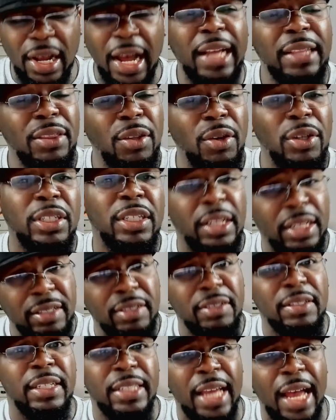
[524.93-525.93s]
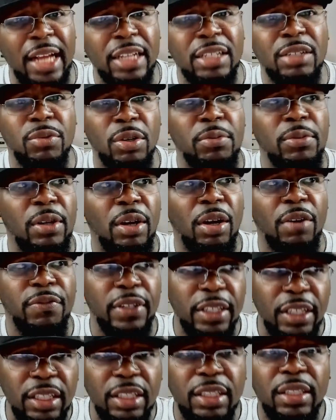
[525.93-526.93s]
I thought, because Natasha Romanoff
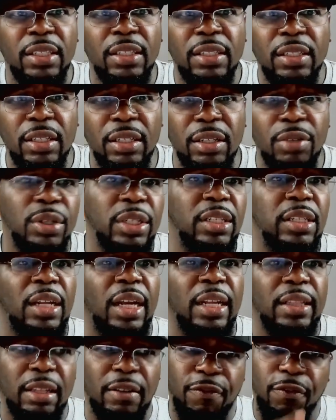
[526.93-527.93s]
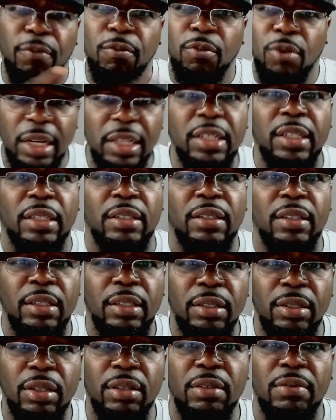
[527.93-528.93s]
is originally, I think, from Russia.
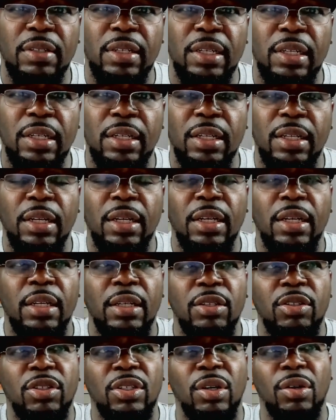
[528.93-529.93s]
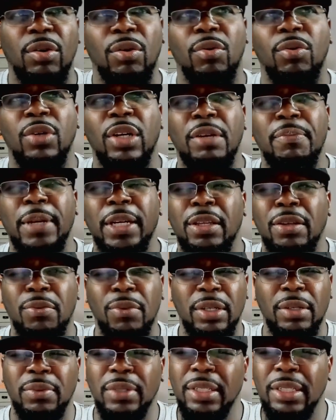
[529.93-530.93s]
You know what I'm saying? So it makes you
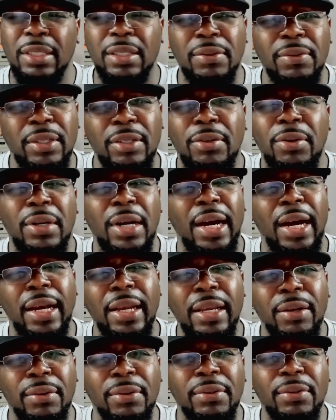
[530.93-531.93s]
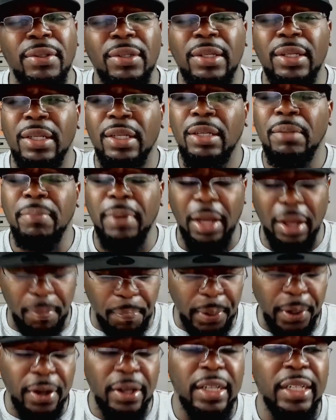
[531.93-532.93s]
wonder, what she doing in Ohio? But
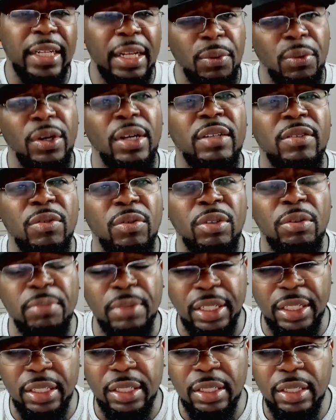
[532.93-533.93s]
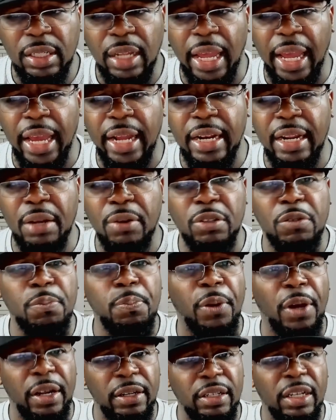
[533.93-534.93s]
apparently they was on a mission, and they was
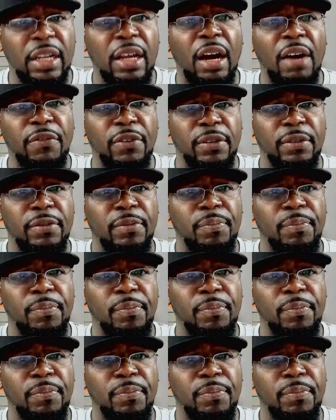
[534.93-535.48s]
undercover.